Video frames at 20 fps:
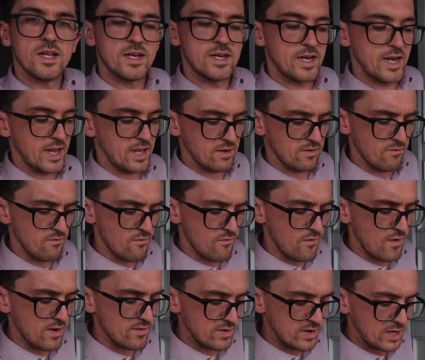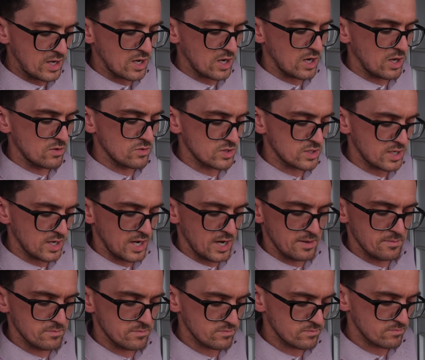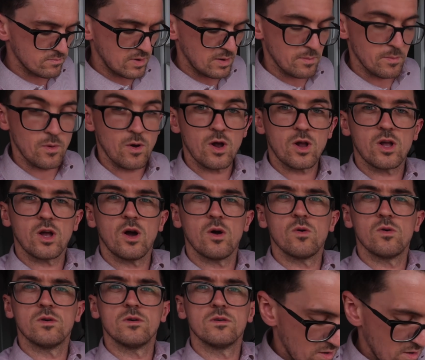nick a very close game made by a goal.